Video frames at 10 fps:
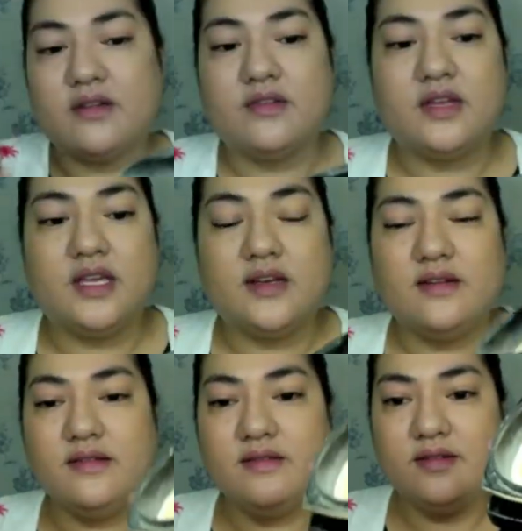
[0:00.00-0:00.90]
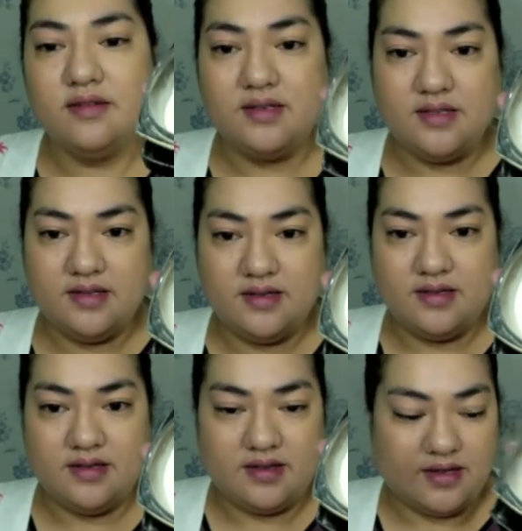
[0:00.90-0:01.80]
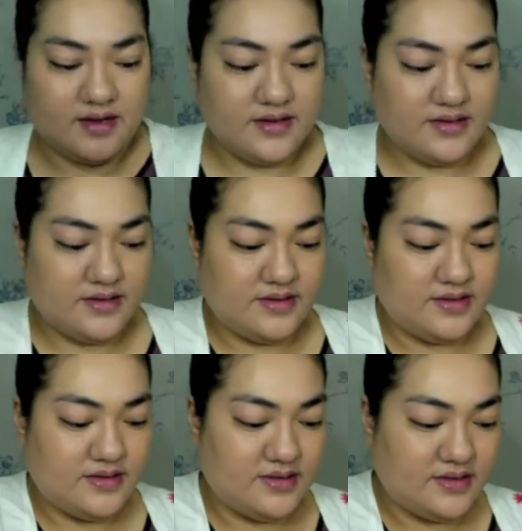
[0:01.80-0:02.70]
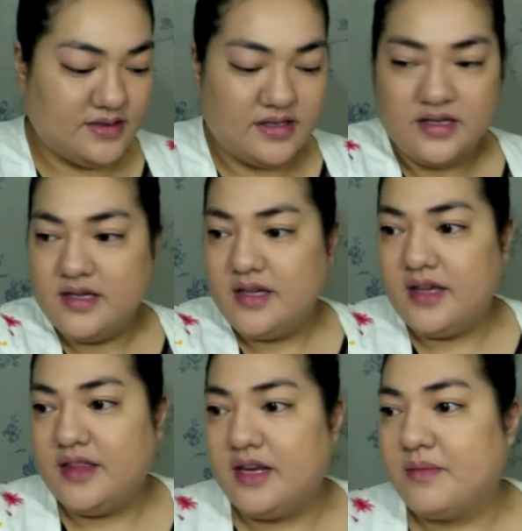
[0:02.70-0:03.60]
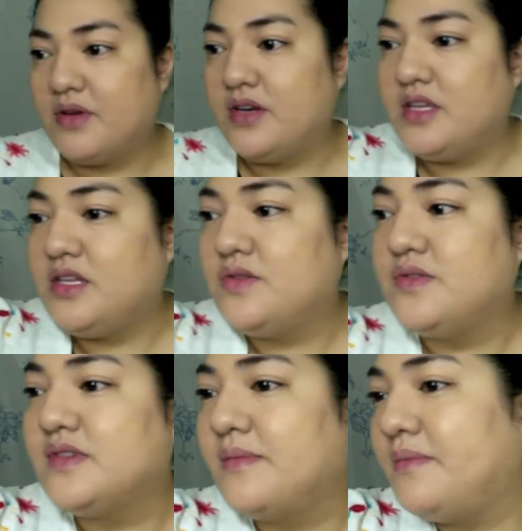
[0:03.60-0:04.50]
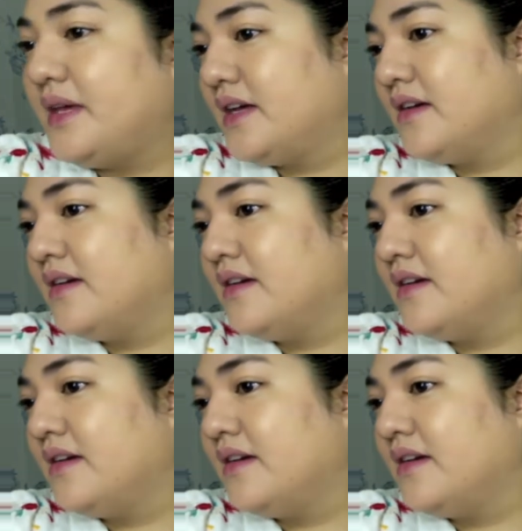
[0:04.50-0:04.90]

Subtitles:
container here, and then I'm gonna use a big